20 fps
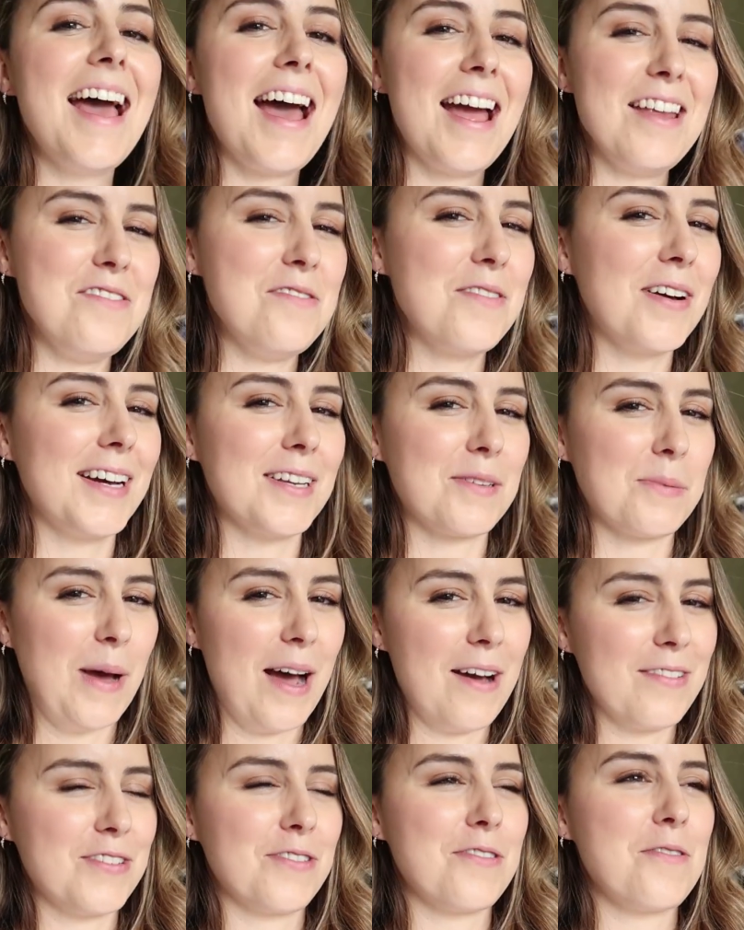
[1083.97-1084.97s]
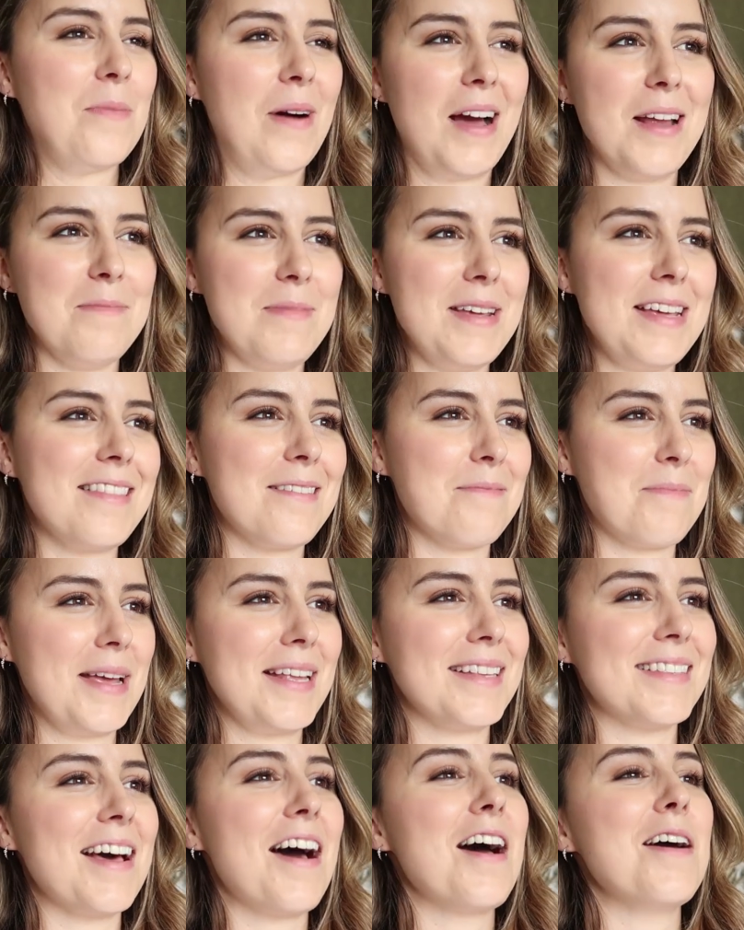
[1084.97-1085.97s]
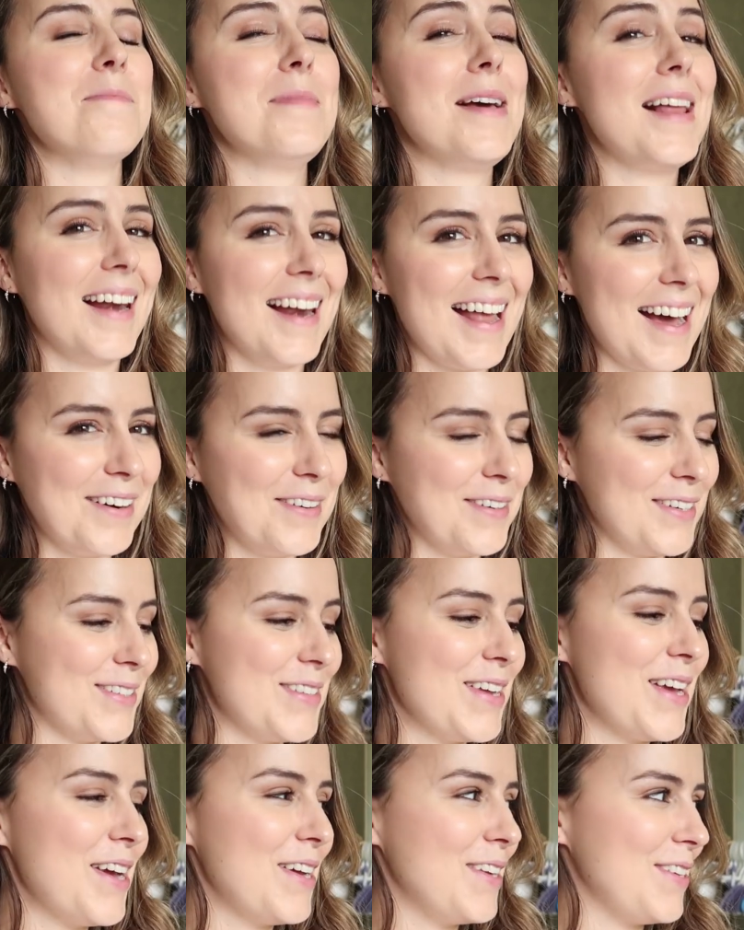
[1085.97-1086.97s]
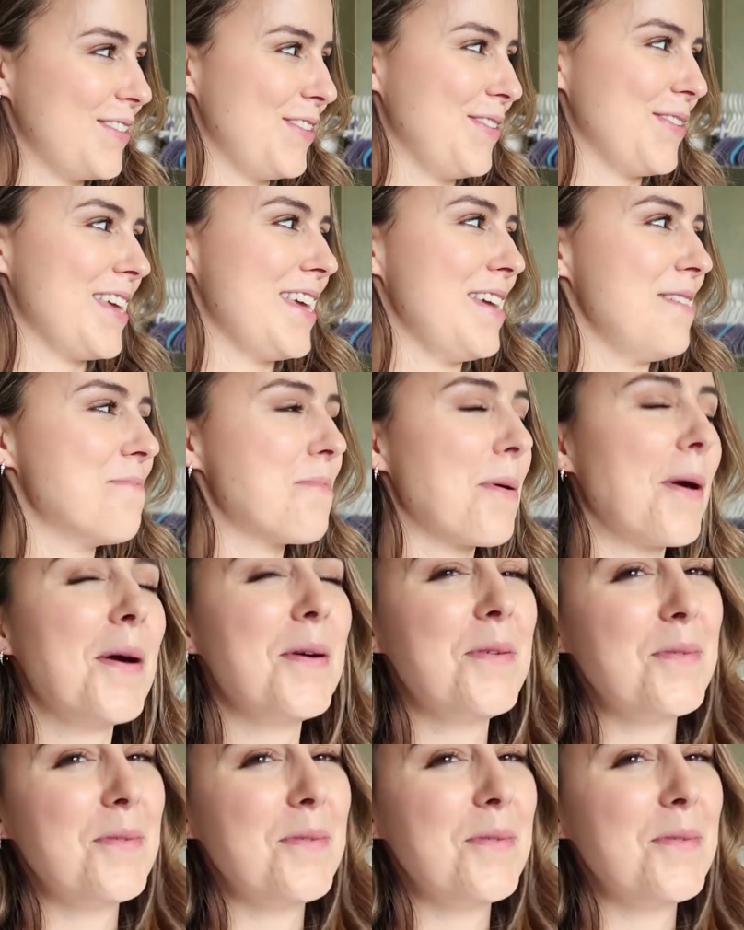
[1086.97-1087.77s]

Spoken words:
and you guys will have to remind me the bits that I'm allowed to keep,